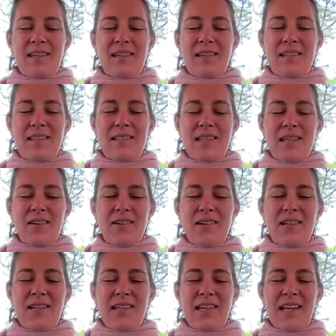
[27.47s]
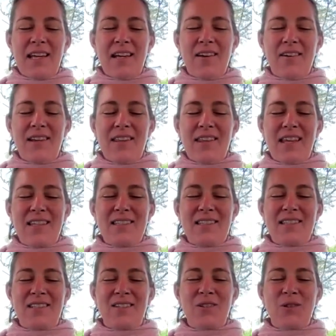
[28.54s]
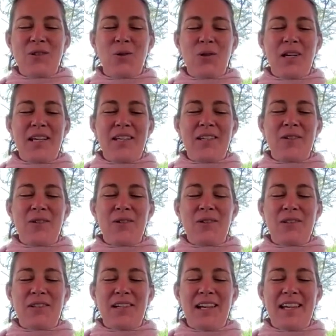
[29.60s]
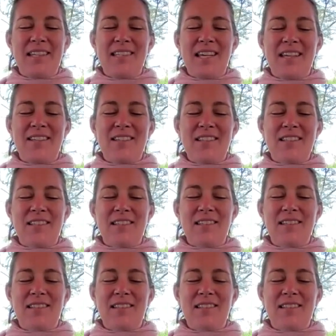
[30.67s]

Is there an area that's calling your attention?